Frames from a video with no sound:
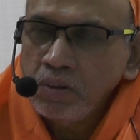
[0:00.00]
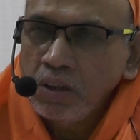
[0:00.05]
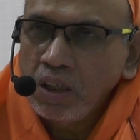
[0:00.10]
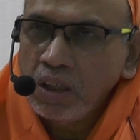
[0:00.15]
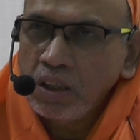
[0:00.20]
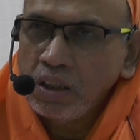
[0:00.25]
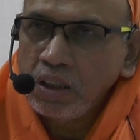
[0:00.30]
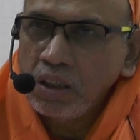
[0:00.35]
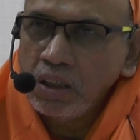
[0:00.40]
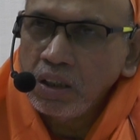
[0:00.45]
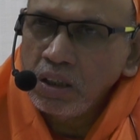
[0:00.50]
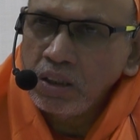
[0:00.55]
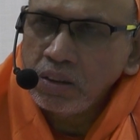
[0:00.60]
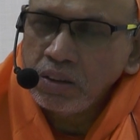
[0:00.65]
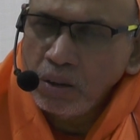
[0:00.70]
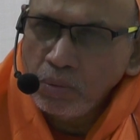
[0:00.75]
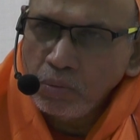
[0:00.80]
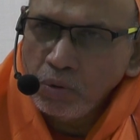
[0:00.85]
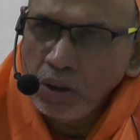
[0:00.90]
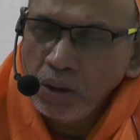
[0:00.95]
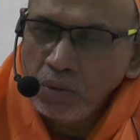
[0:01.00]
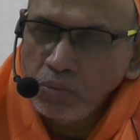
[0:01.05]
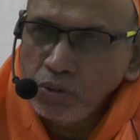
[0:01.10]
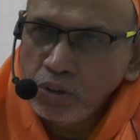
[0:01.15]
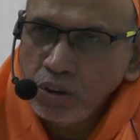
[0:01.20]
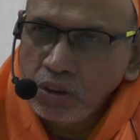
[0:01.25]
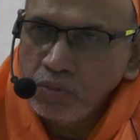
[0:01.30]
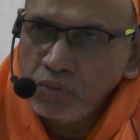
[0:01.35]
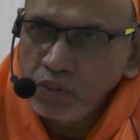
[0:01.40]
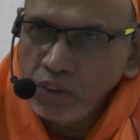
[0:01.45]
And
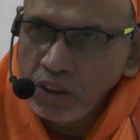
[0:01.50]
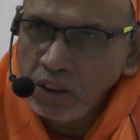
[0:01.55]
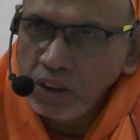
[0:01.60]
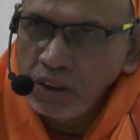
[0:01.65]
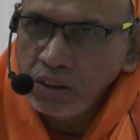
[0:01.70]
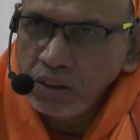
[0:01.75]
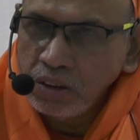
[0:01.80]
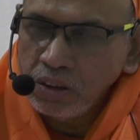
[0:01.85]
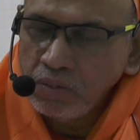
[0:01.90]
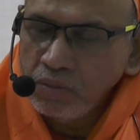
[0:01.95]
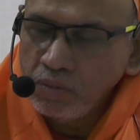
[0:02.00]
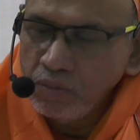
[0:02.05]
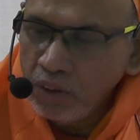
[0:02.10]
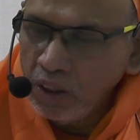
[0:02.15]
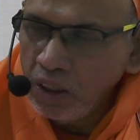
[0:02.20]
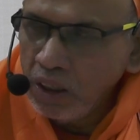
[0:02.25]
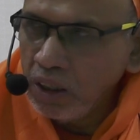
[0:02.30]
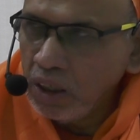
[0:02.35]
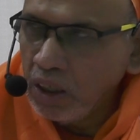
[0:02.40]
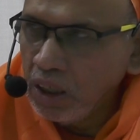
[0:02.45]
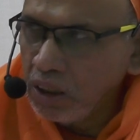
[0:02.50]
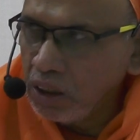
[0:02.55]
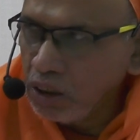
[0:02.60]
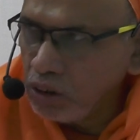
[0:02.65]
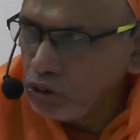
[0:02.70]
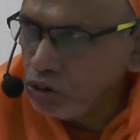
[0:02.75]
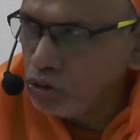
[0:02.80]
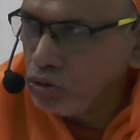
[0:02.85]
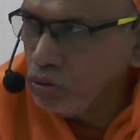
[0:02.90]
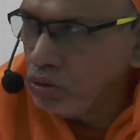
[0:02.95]
sometimes the fear is well
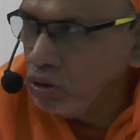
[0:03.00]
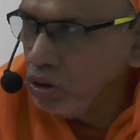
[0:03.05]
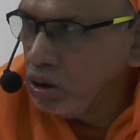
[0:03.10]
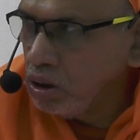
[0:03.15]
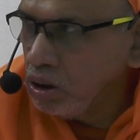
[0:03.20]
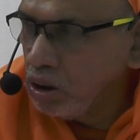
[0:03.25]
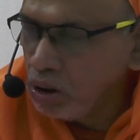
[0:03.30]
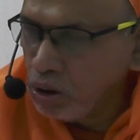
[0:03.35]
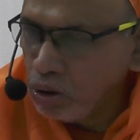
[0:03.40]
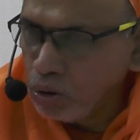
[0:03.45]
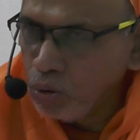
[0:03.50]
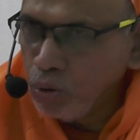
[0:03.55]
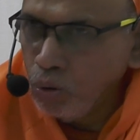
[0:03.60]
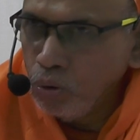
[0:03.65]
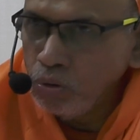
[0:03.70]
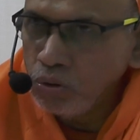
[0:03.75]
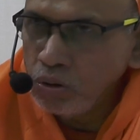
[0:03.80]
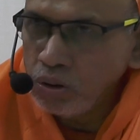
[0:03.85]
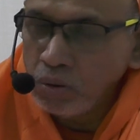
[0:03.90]
understood and known.